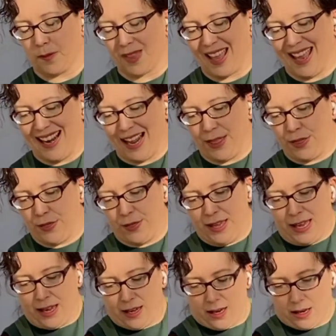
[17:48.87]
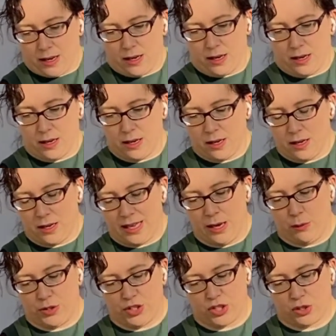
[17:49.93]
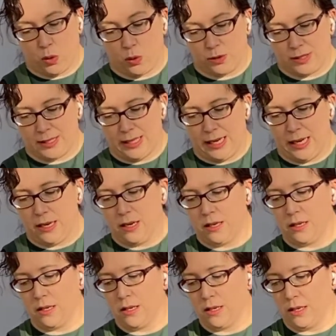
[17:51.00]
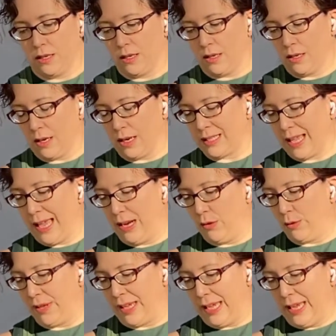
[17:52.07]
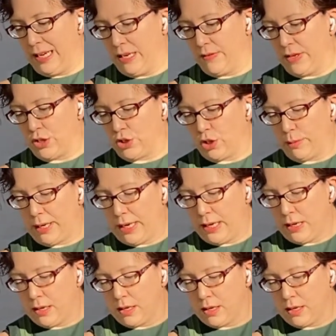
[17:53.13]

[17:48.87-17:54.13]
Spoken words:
And I think it was just old seed, because I don't think any of it germinated.